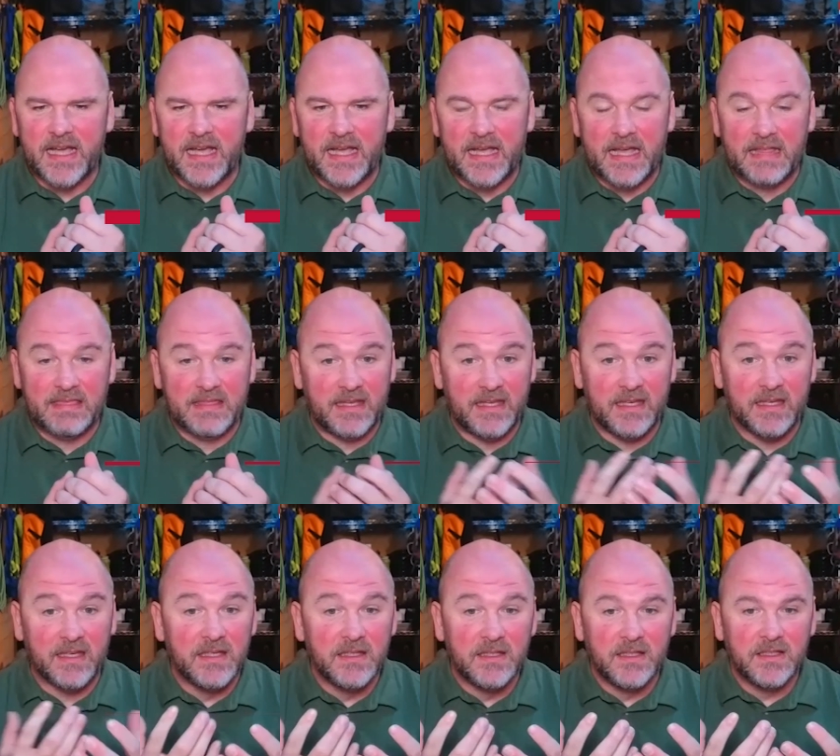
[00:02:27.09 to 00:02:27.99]
I think,
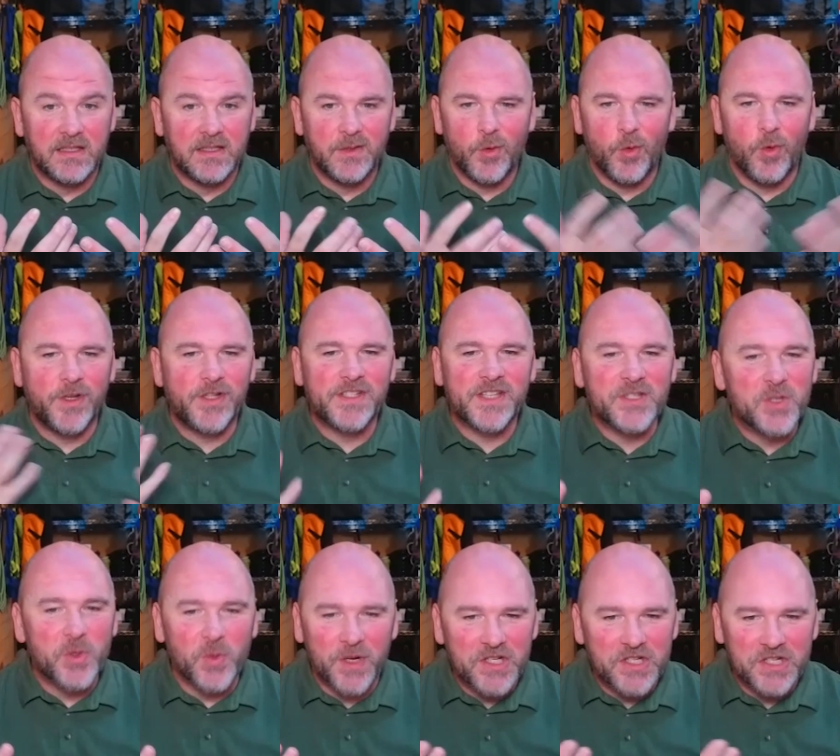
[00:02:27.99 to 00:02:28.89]
what is
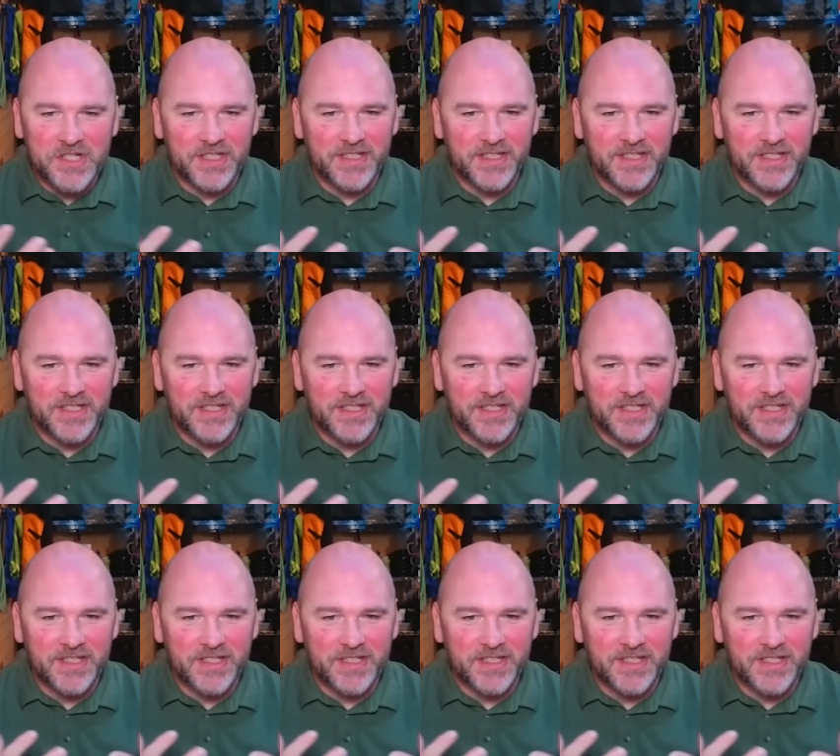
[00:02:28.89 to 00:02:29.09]
intuition,